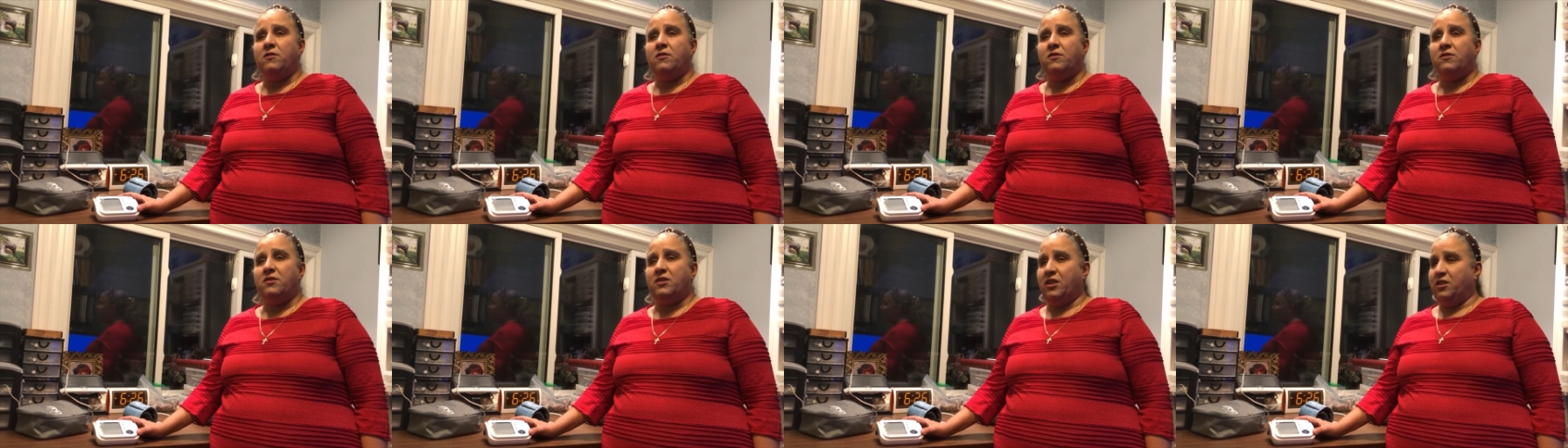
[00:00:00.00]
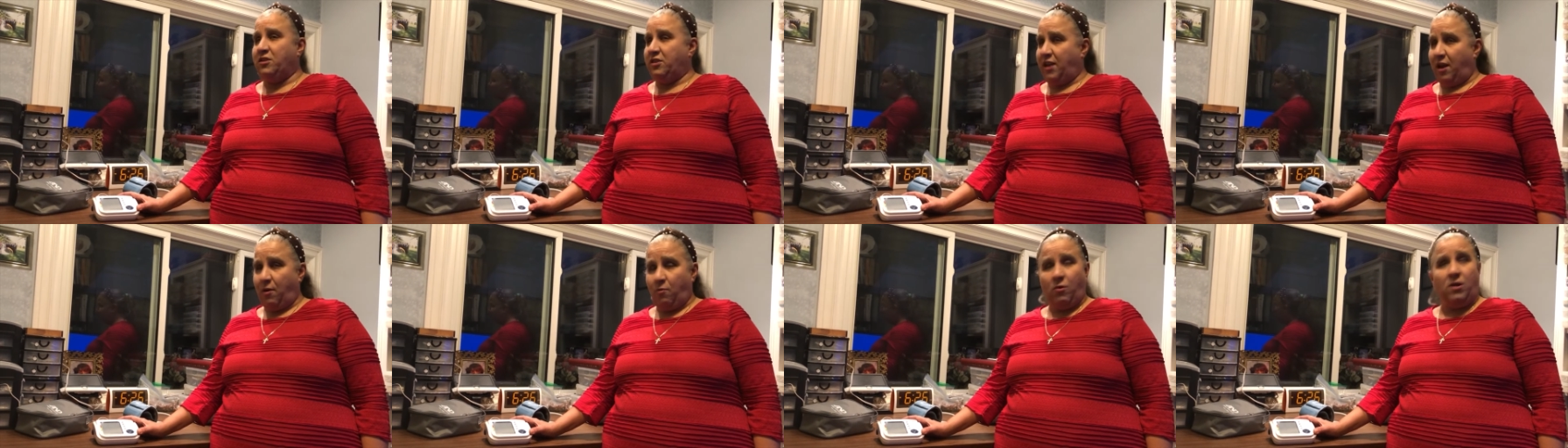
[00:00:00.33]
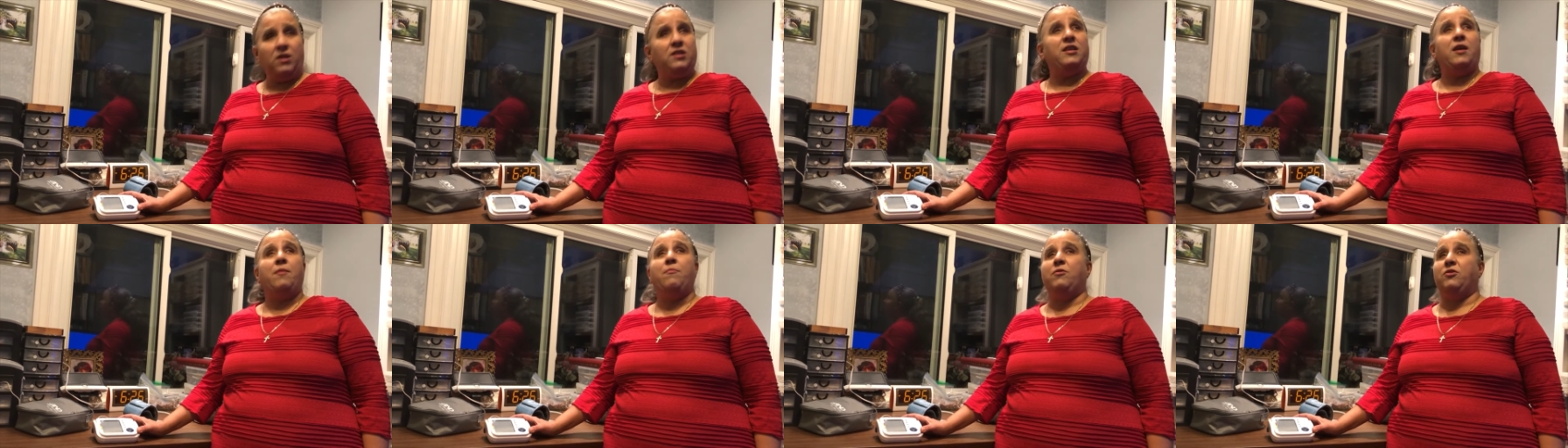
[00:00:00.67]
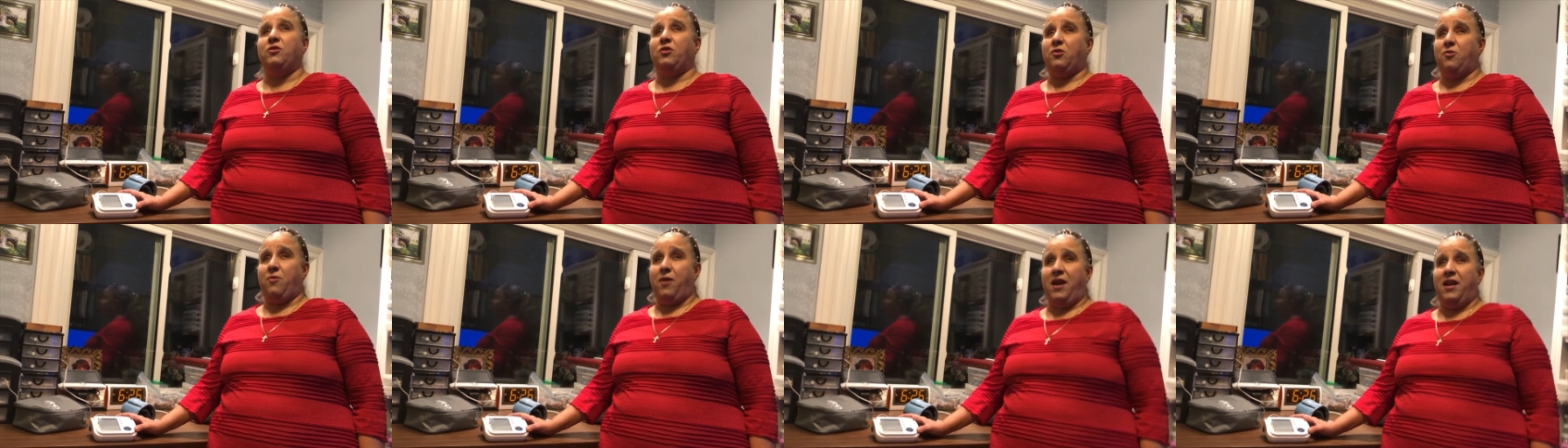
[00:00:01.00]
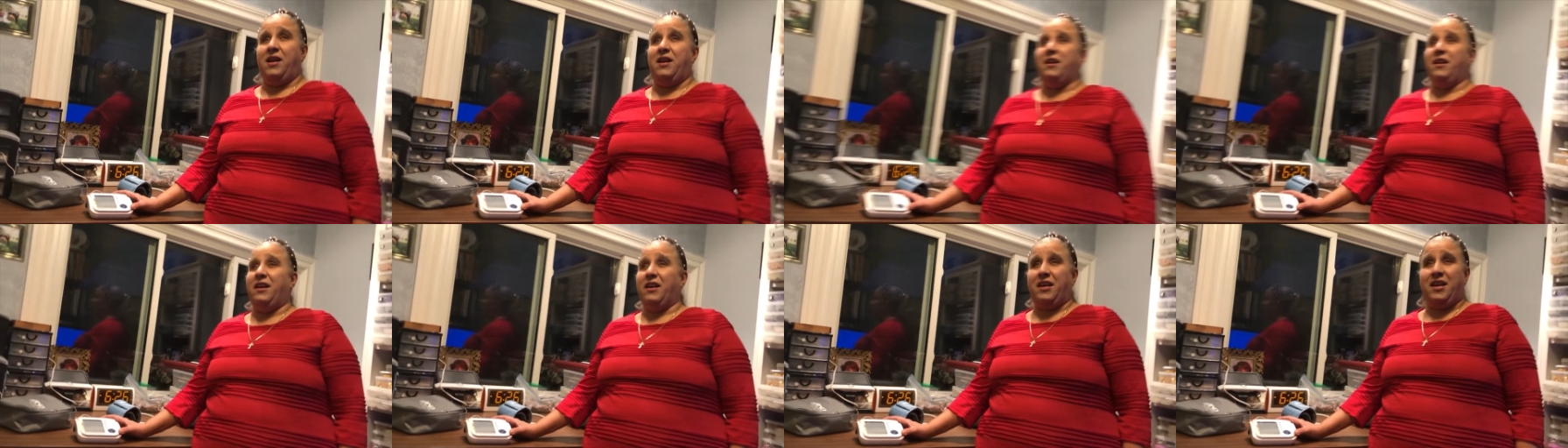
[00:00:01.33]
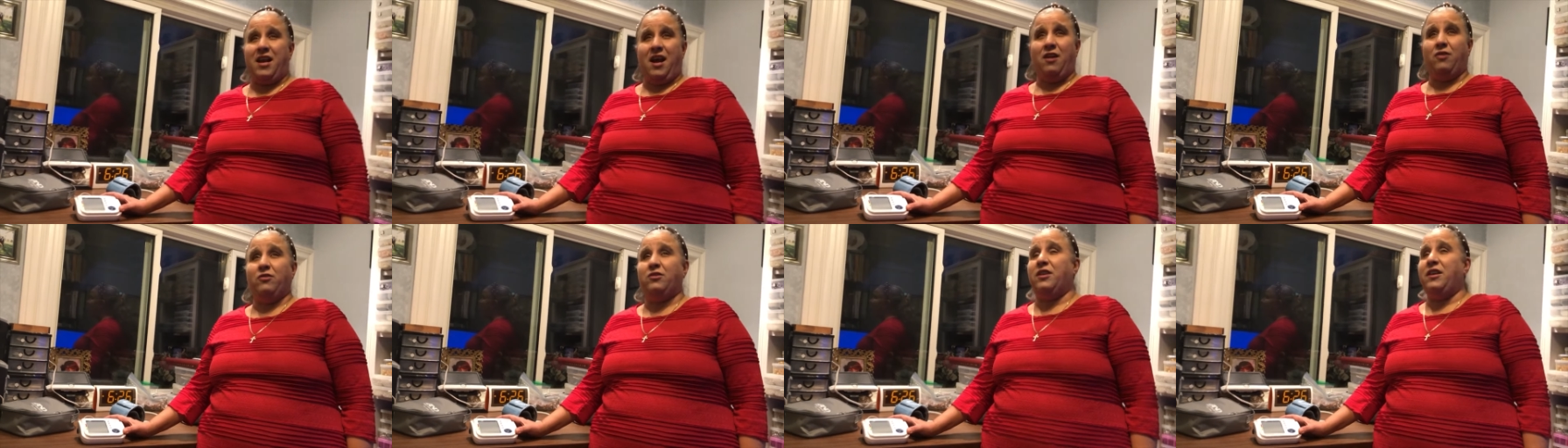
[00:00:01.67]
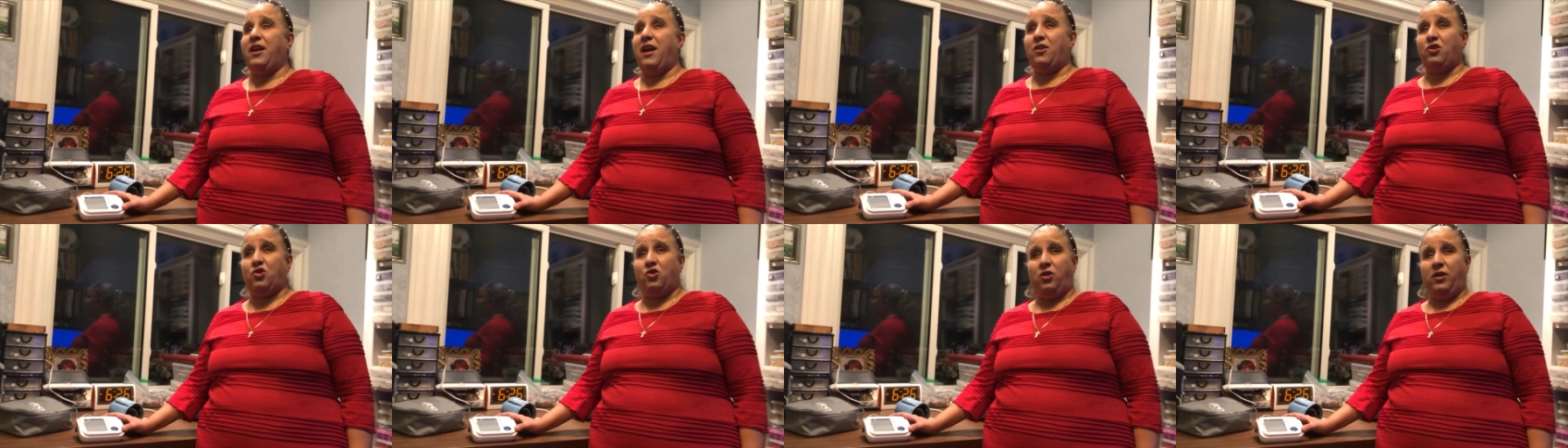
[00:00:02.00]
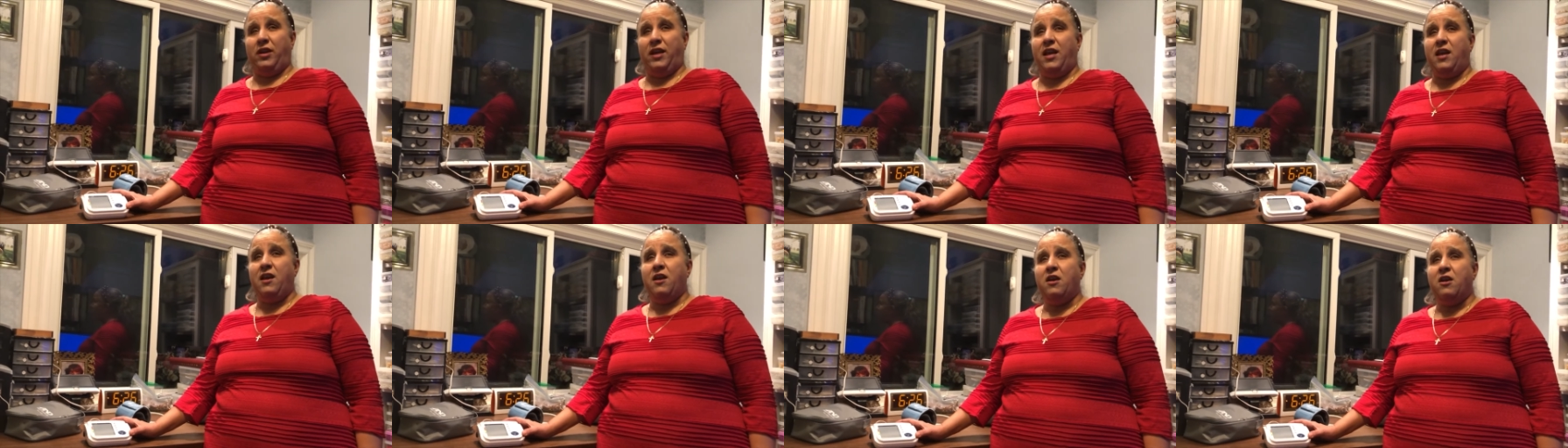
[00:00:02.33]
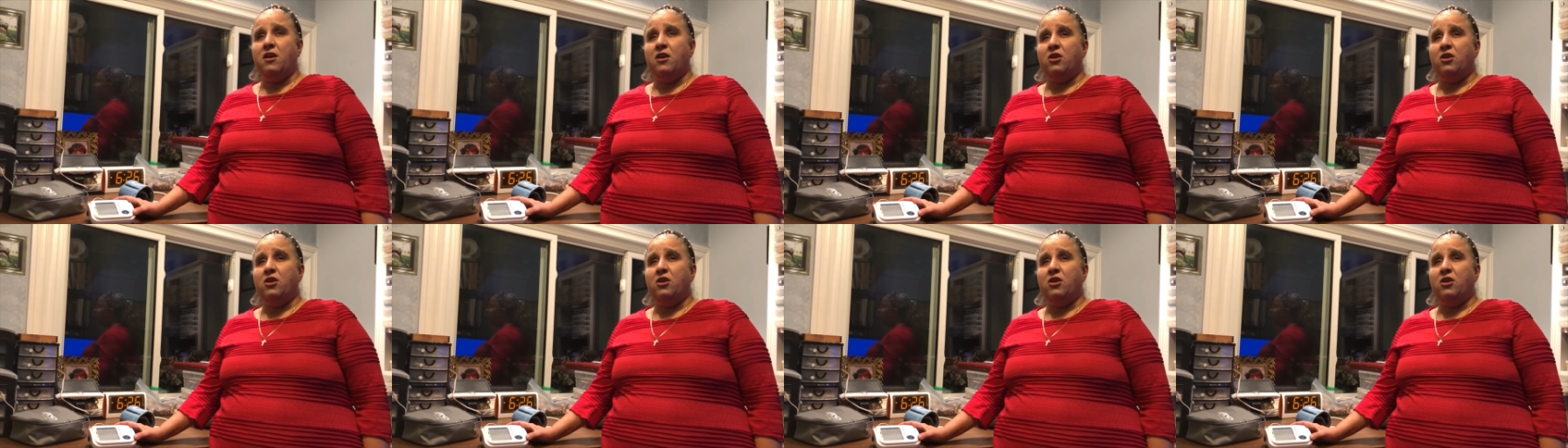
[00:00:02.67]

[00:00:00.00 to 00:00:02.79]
since I was able to create an account and actually